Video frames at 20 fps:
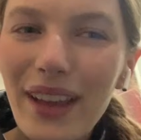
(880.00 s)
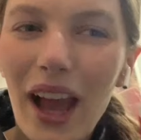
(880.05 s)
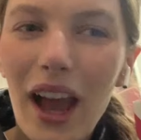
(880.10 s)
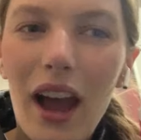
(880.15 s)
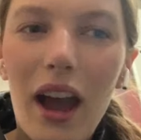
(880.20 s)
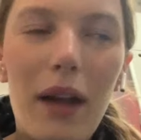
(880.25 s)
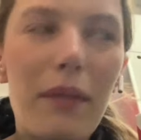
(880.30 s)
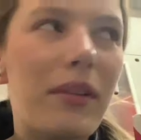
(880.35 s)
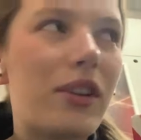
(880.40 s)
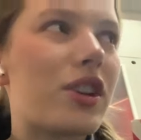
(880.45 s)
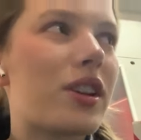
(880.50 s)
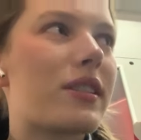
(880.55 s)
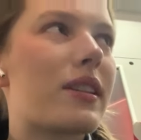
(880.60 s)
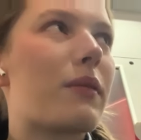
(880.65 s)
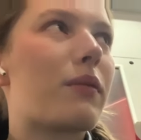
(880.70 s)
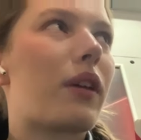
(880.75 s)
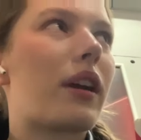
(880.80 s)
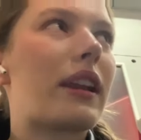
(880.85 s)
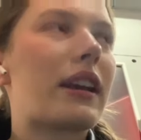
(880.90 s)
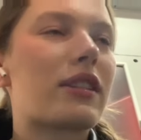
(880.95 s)
I'm literally
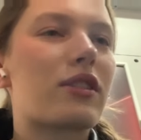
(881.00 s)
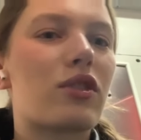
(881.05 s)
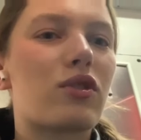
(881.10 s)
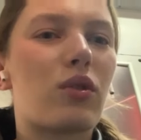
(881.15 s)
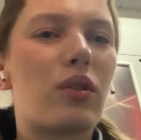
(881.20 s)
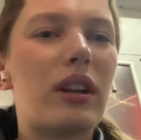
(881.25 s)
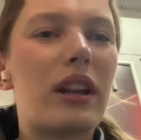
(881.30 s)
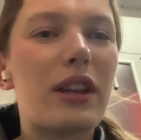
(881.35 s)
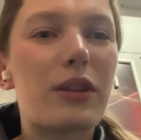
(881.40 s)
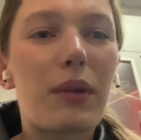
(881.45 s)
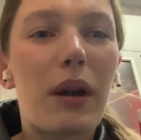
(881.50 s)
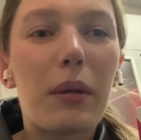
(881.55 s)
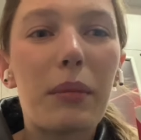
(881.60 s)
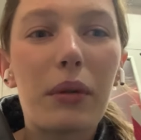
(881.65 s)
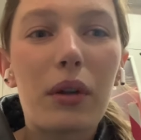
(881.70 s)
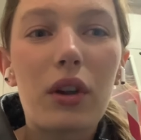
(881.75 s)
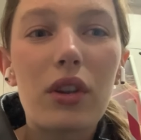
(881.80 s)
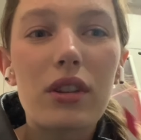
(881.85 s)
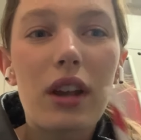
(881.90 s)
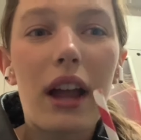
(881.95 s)
sitting right next to the toilet as well,
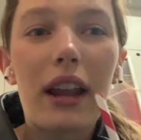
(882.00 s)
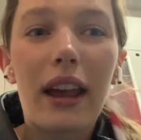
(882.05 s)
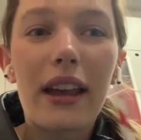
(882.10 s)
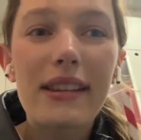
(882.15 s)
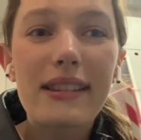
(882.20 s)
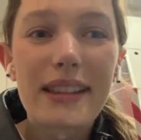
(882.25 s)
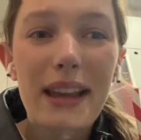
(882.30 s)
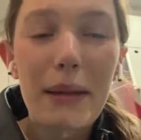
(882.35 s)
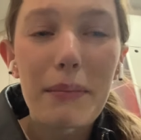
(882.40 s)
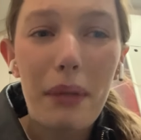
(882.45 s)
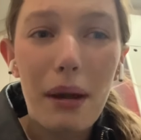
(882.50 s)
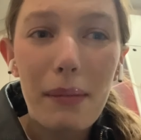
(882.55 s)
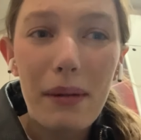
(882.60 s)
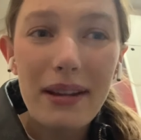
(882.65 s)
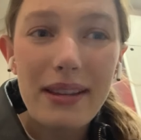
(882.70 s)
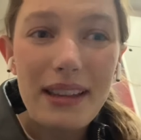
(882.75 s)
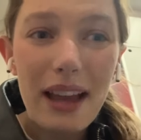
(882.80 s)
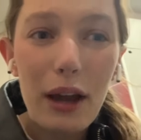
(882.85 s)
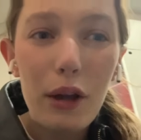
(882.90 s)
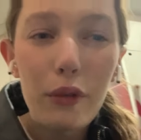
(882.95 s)
because I like sitting by
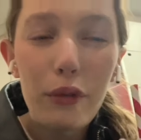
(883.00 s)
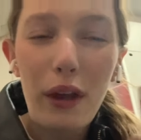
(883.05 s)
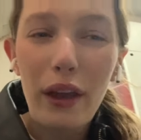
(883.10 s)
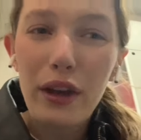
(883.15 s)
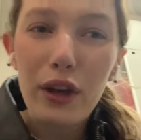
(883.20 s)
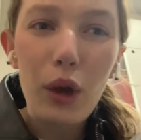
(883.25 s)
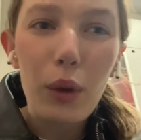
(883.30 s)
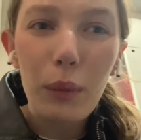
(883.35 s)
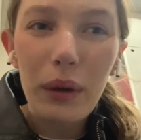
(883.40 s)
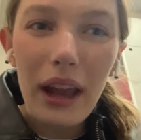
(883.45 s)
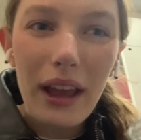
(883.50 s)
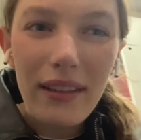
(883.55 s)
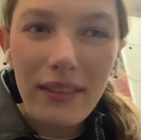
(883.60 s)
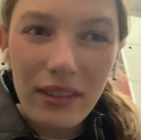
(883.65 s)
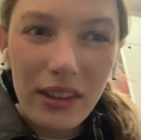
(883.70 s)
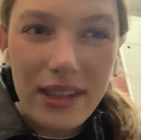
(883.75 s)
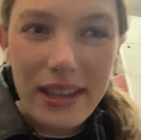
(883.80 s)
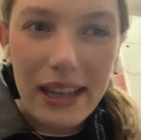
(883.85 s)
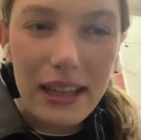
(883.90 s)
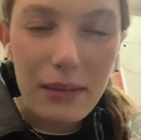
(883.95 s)
myself, and no one
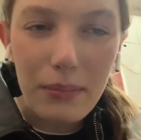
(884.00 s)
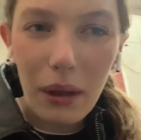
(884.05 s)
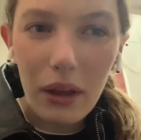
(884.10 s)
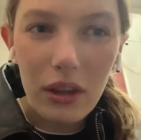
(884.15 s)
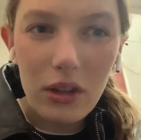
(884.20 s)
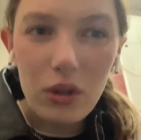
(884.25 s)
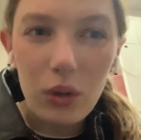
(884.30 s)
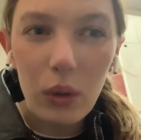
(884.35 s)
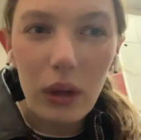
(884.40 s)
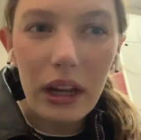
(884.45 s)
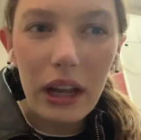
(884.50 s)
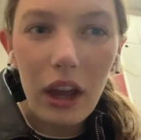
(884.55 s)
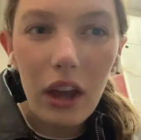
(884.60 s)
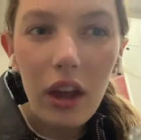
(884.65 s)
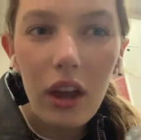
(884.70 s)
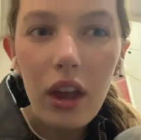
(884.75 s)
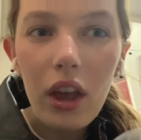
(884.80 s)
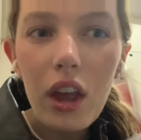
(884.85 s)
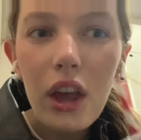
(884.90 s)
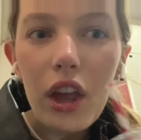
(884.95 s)
ever sits by the toilet.
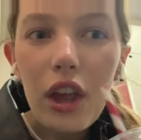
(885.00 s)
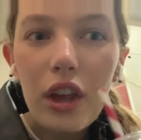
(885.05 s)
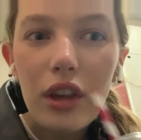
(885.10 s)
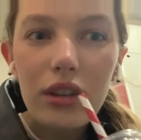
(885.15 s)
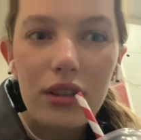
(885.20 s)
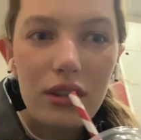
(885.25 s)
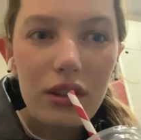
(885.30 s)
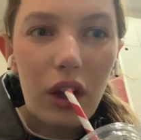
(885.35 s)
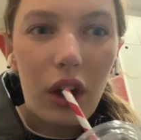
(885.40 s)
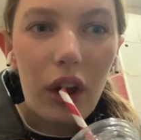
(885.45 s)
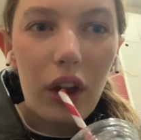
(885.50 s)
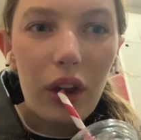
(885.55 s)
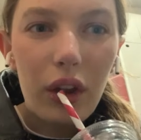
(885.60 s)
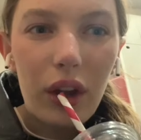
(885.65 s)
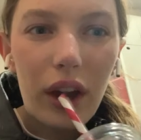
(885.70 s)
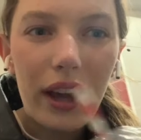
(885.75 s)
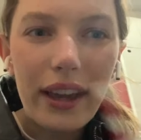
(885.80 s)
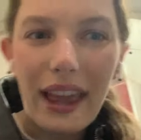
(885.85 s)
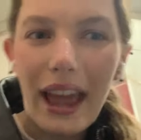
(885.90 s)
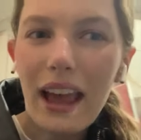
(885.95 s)
So
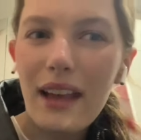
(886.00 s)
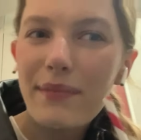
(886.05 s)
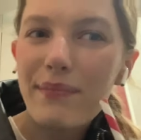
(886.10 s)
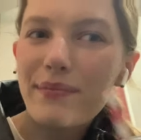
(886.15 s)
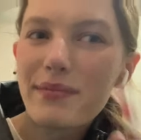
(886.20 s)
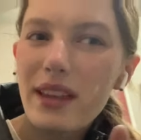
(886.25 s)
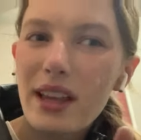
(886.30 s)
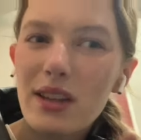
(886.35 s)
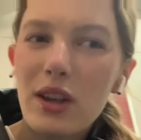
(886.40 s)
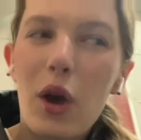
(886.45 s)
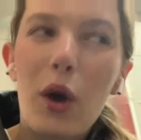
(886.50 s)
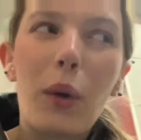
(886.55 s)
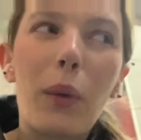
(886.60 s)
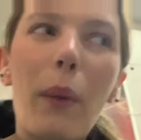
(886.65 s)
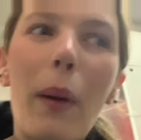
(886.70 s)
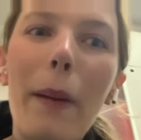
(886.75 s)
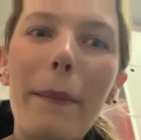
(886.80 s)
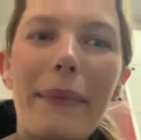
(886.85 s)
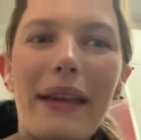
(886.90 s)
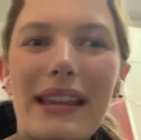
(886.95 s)
I get this whole
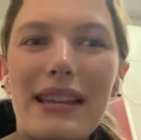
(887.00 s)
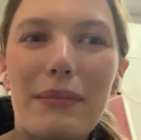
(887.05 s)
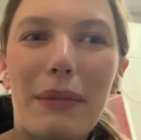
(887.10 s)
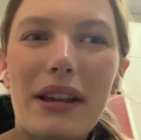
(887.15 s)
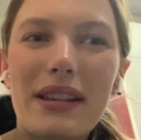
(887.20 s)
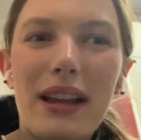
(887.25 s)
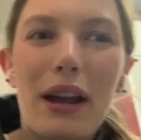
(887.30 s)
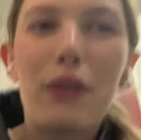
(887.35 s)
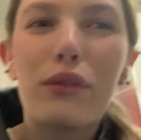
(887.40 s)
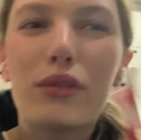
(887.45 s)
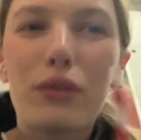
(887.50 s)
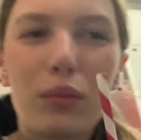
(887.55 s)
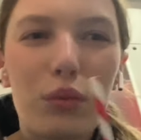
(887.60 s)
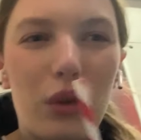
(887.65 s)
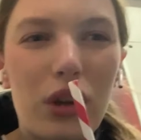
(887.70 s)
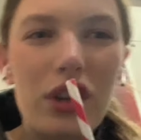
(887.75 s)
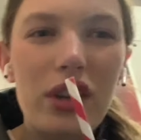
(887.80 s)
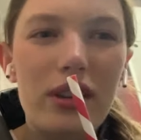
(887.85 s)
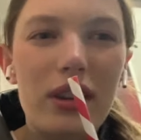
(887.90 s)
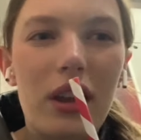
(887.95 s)
bit to myself, which is